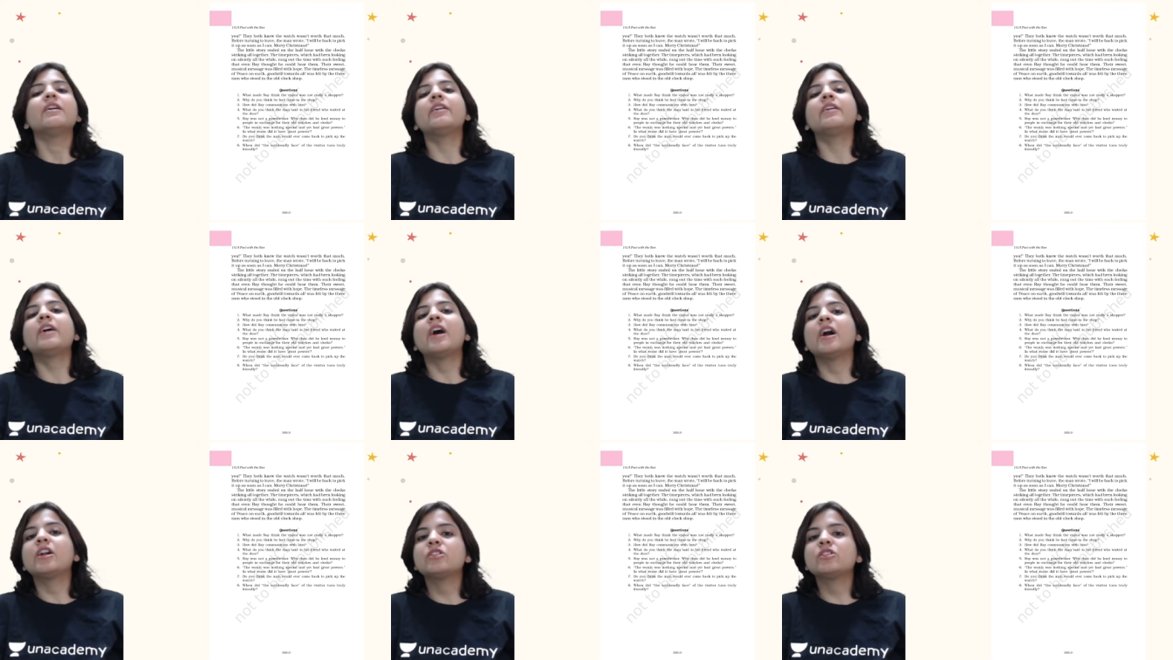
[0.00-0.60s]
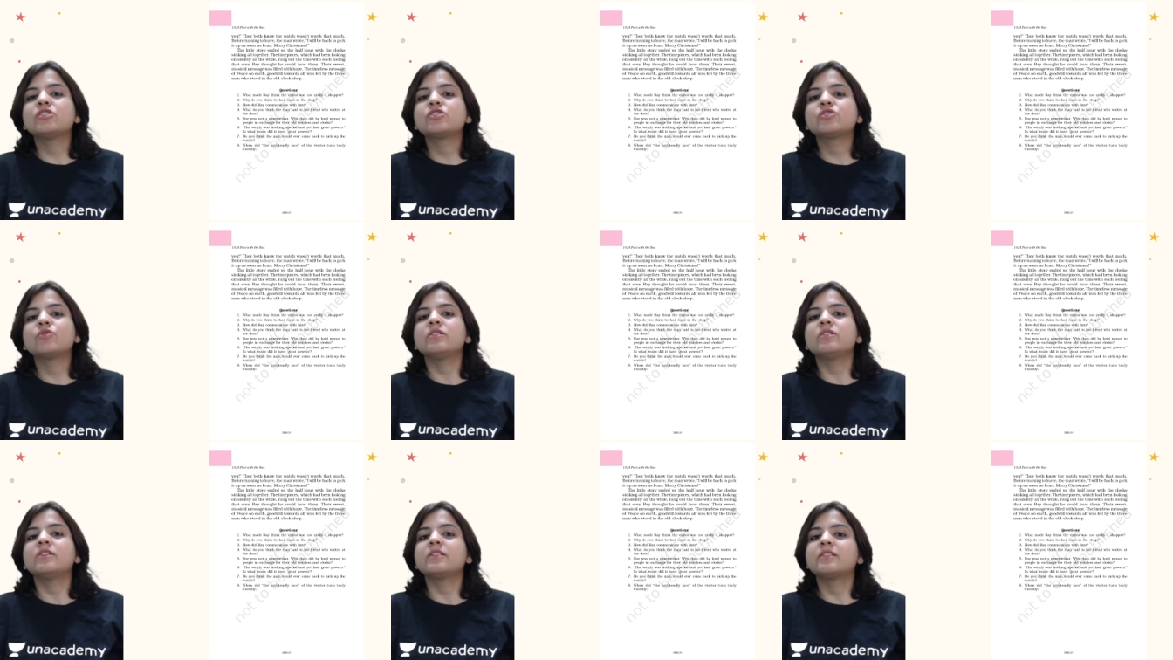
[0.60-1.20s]
Ray
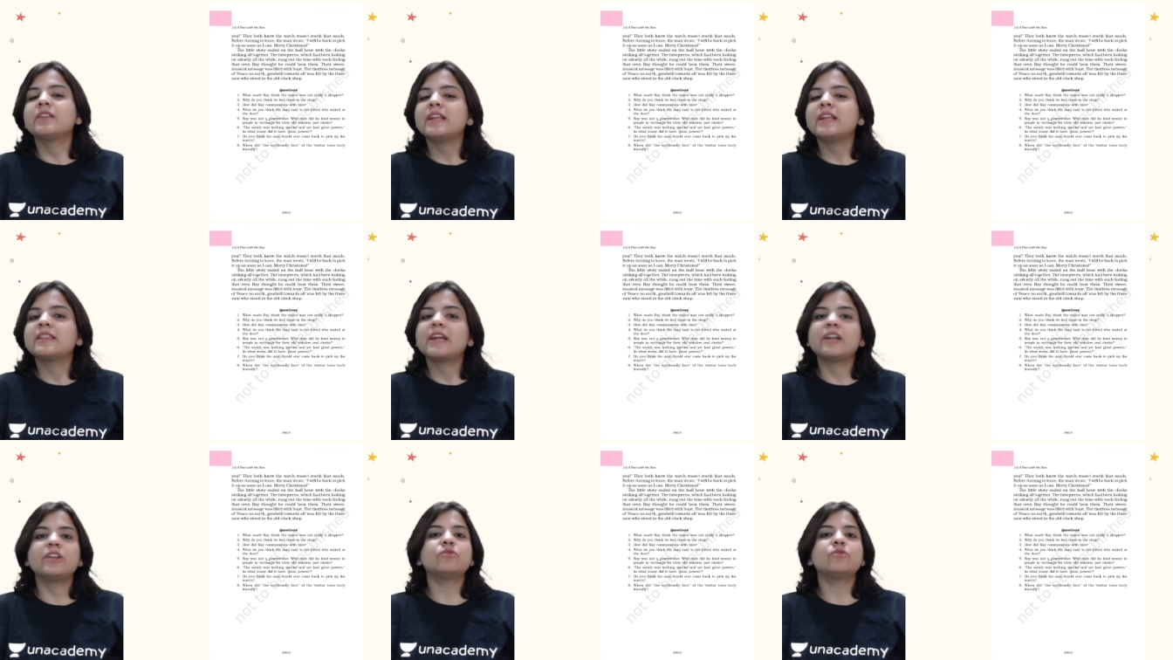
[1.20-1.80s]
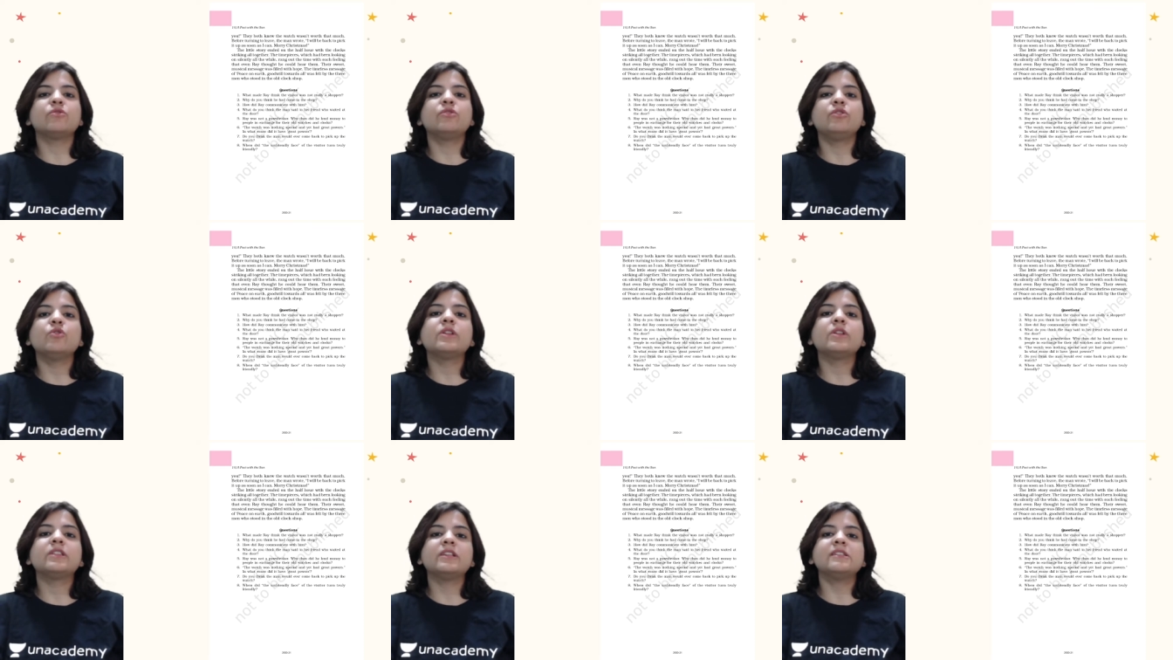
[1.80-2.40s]
understood the thing that he could do
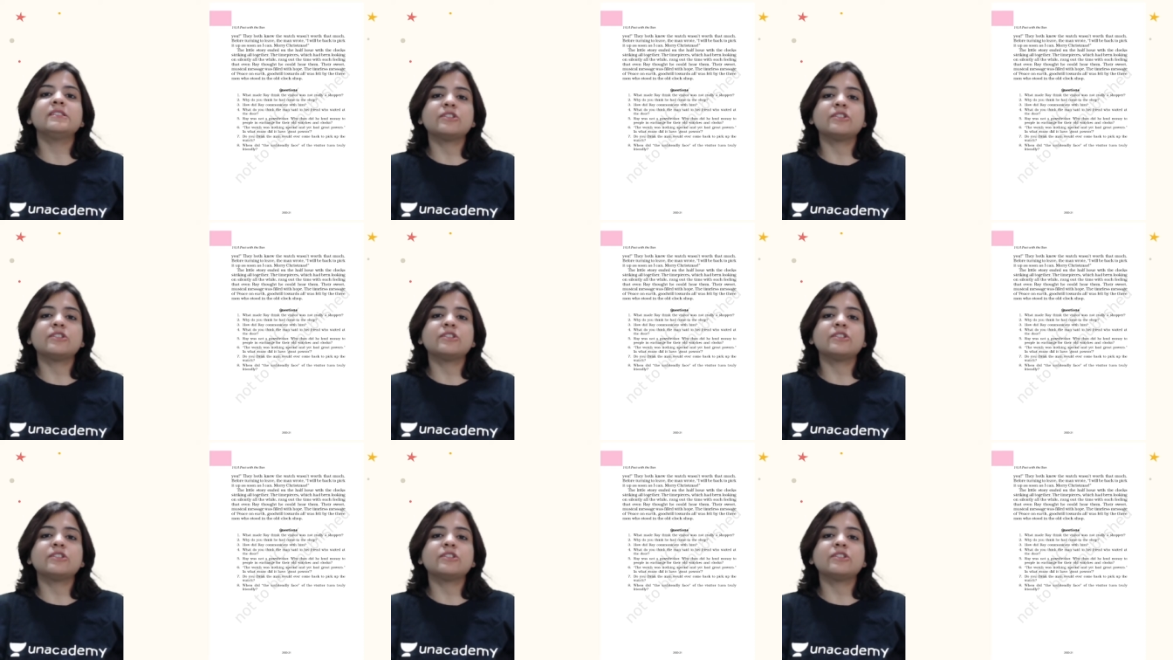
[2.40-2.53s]
in this